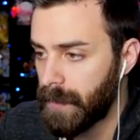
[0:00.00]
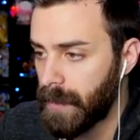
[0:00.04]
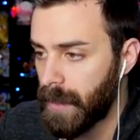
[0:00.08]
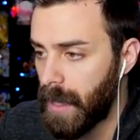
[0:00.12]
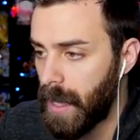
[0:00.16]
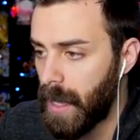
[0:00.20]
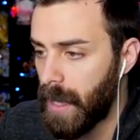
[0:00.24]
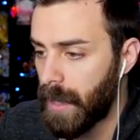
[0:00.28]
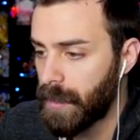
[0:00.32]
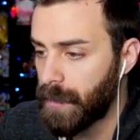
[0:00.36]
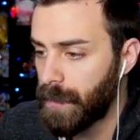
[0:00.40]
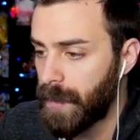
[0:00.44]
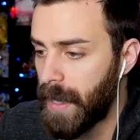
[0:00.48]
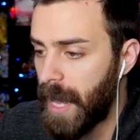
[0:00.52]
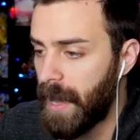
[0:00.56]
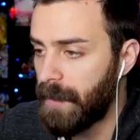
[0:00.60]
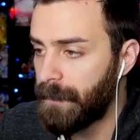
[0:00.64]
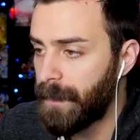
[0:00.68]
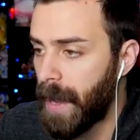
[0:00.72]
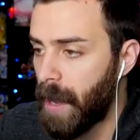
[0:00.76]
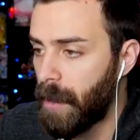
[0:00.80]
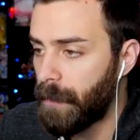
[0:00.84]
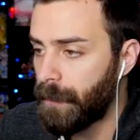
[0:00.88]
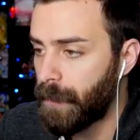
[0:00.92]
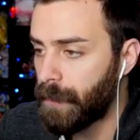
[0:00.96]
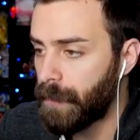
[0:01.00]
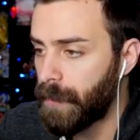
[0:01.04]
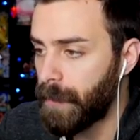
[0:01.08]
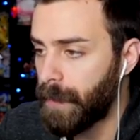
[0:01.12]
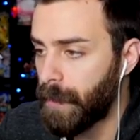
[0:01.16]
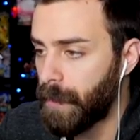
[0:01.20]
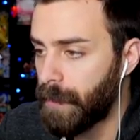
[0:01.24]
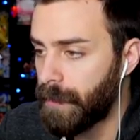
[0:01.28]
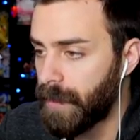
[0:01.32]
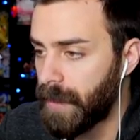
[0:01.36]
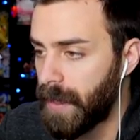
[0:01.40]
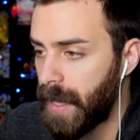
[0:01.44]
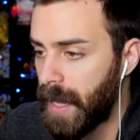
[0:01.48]
Because uh, we have Powerful
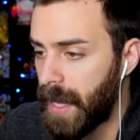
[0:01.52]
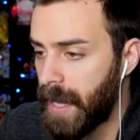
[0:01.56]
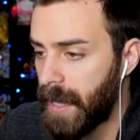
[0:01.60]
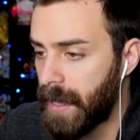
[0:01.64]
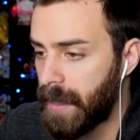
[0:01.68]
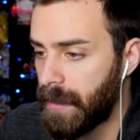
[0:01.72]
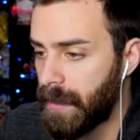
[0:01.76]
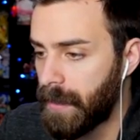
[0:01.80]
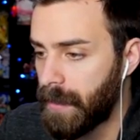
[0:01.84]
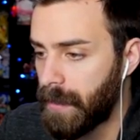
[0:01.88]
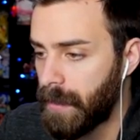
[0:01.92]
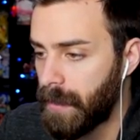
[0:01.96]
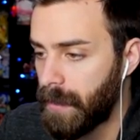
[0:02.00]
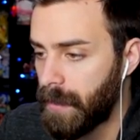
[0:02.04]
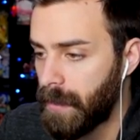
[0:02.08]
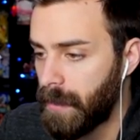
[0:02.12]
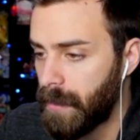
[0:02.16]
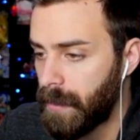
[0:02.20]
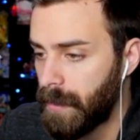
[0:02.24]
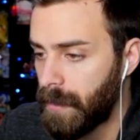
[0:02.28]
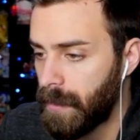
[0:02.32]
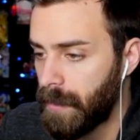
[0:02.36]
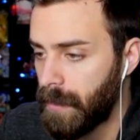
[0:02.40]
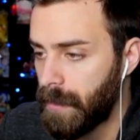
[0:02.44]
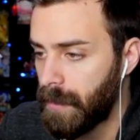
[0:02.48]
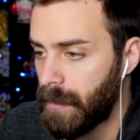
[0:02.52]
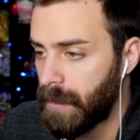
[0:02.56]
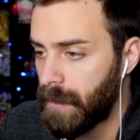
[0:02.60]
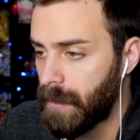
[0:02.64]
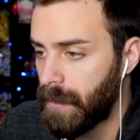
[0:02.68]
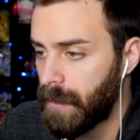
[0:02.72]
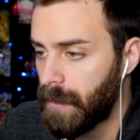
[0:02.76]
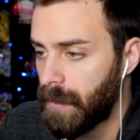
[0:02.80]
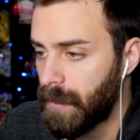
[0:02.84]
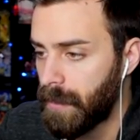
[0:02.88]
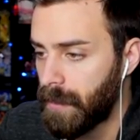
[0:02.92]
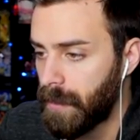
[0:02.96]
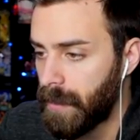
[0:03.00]
Rebirth in hand.
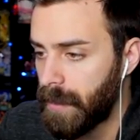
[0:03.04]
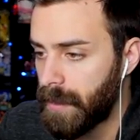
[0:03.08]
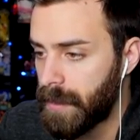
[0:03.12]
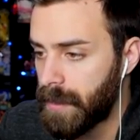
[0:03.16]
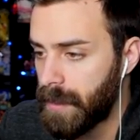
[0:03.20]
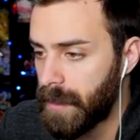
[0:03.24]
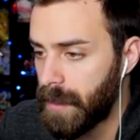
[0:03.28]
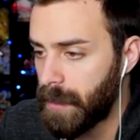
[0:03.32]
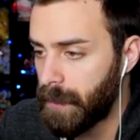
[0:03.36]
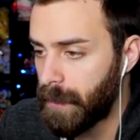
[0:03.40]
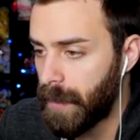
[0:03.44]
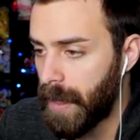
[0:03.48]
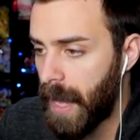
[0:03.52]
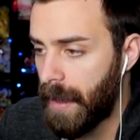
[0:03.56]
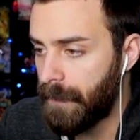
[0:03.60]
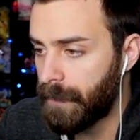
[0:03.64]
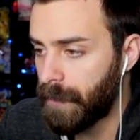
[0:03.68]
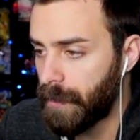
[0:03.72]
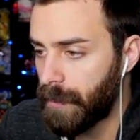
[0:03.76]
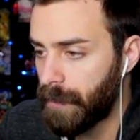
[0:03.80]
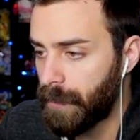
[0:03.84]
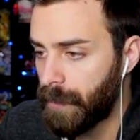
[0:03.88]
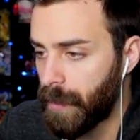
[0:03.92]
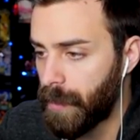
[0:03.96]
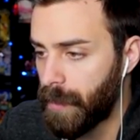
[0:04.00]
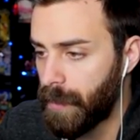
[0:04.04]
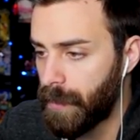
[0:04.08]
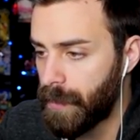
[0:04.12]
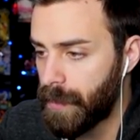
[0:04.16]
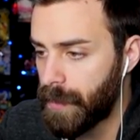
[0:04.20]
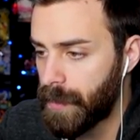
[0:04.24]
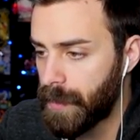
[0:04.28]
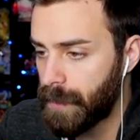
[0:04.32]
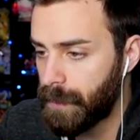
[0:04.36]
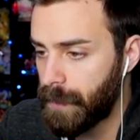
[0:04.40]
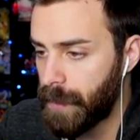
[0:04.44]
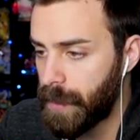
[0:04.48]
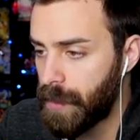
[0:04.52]
Let's see. Do we have another
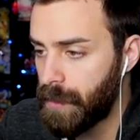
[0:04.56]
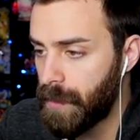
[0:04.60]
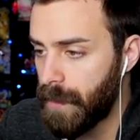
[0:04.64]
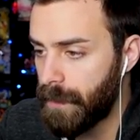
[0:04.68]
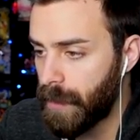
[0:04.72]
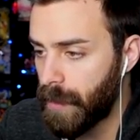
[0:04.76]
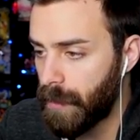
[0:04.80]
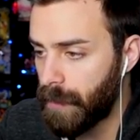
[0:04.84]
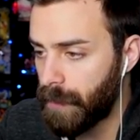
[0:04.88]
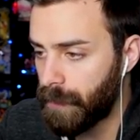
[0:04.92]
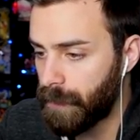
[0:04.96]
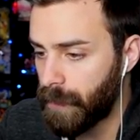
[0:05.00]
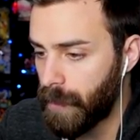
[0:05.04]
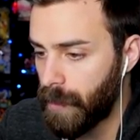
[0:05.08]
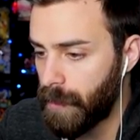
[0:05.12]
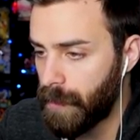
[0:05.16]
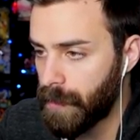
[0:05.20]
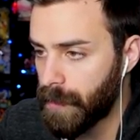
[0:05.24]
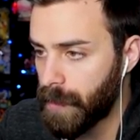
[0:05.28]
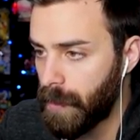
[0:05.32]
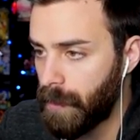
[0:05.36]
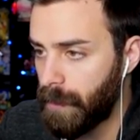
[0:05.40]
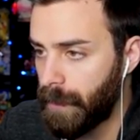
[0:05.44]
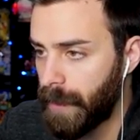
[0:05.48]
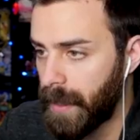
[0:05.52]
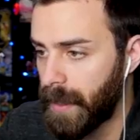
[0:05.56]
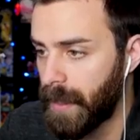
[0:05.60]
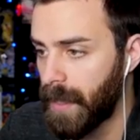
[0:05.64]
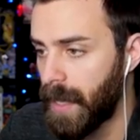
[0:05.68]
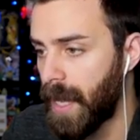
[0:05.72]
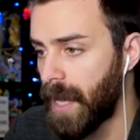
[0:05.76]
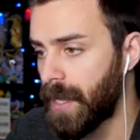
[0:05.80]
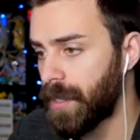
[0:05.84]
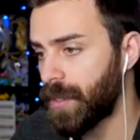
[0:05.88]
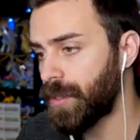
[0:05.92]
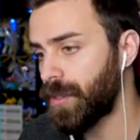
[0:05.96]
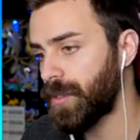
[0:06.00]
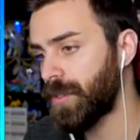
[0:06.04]
Rose? We do have another Rose. Oh my
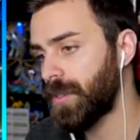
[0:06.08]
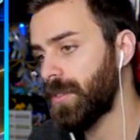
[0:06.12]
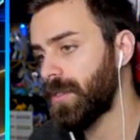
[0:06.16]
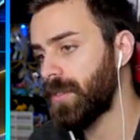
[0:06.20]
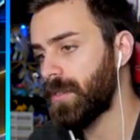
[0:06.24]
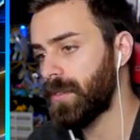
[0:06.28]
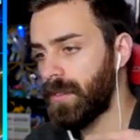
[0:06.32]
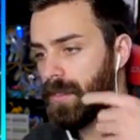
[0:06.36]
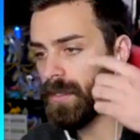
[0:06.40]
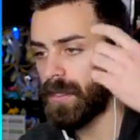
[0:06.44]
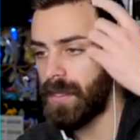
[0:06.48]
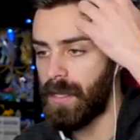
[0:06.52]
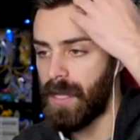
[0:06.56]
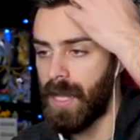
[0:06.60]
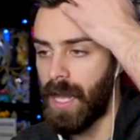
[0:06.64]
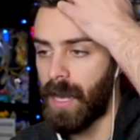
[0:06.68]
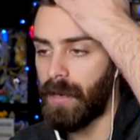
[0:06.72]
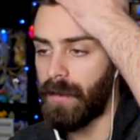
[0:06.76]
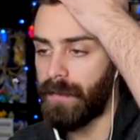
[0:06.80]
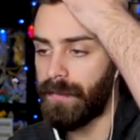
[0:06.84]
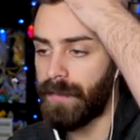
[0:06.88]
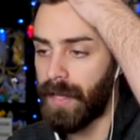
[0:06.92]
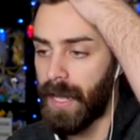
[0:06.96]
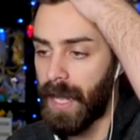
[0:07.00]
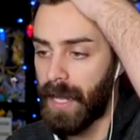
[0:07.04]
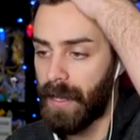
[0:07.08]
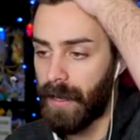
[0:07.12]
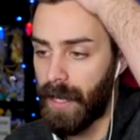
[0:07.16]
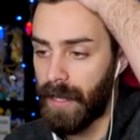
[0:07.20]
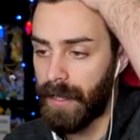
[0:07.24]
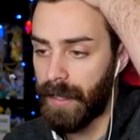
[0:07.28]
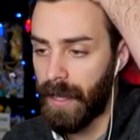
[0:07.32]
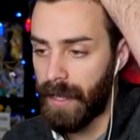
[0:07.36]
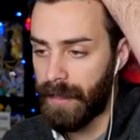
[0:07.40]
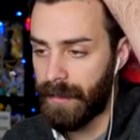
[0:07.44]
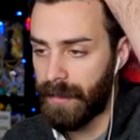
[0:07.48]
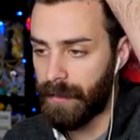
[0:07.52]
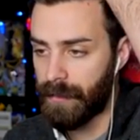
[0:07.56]
gosh. I don't even think...
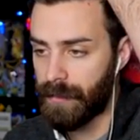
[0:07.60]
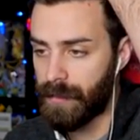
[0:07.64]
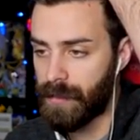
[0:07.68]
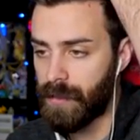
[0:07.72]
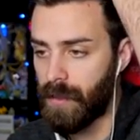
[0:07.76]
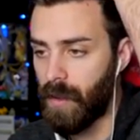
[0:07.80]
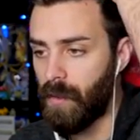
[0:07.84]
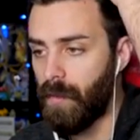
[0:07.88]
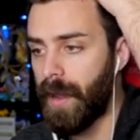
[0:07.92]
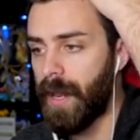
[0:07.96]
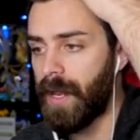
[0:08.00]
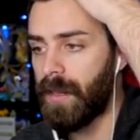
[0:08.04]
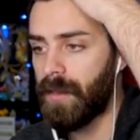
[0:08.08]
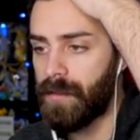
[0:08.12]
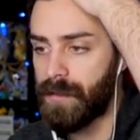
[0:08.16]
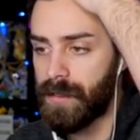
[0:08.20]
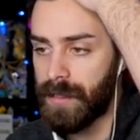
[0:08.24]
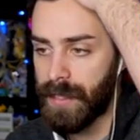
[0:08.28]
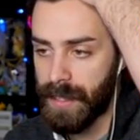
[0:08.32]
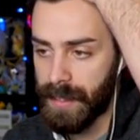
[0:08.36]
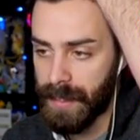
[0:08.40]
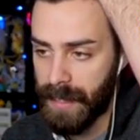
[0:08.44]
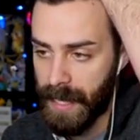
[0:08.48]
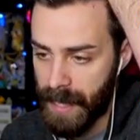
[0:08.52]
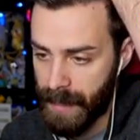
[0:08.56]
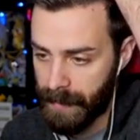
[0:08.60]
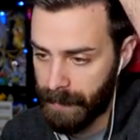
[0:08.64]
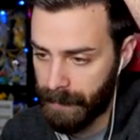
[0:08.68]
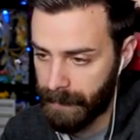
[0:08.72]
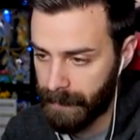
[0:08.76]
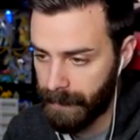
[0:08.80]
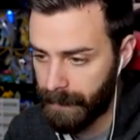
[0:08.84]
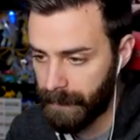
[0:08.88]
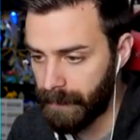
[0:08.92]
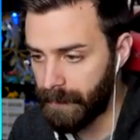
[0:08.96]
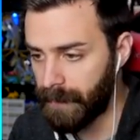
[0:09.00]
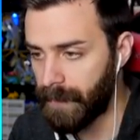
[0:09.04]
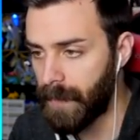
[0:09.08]
I, I, there's no way to lose this game.
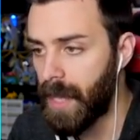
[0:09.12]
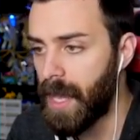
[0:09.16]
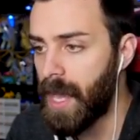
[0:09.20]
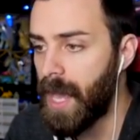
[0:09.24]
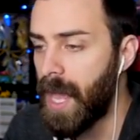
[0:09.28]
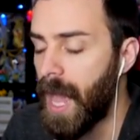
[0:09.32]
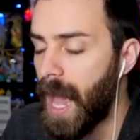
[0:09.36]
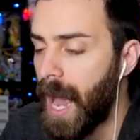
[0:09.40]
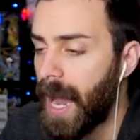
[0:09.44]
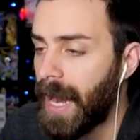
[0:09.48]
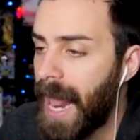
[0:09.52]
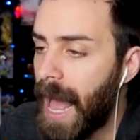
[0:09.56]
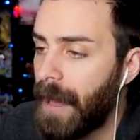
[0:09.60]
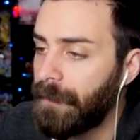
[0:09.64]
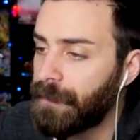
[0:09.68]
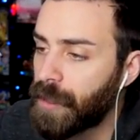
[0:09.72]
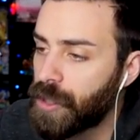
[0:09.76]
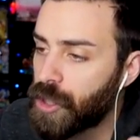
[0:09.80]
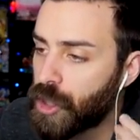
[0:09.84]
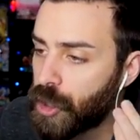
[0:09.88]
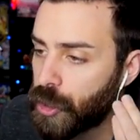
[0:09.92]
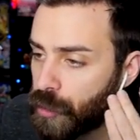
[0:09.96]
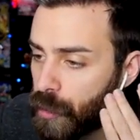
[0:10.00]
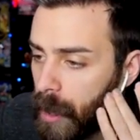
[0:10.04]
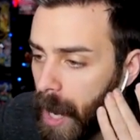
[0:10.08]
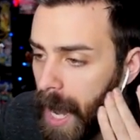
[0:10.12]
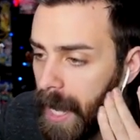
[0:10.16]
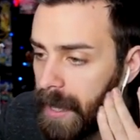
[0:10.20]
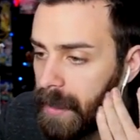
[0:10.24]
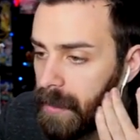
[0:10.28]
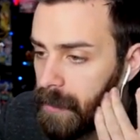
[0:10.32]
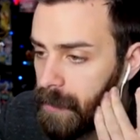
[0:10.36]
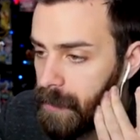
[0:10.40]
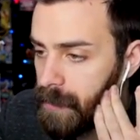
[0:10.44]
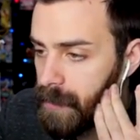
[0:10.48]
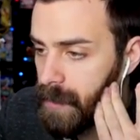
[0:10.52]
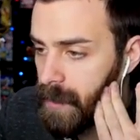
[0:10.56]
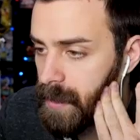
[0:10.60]
I'd have to try to
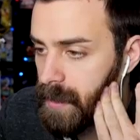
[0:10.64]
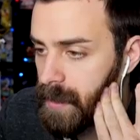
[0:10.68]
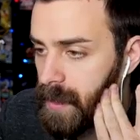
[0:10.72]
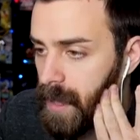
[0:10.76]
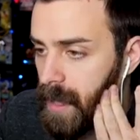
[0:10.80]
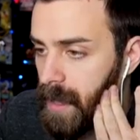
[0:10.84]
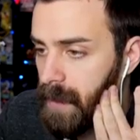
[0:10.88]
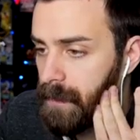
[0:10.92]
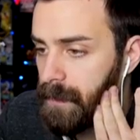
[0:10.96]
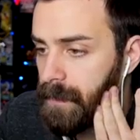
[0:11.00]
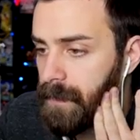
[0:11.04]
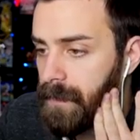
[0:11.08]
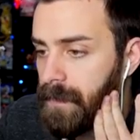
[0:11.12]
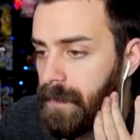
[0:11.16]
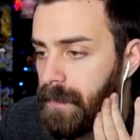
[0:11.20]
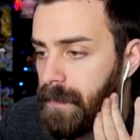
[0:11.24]
lose this game.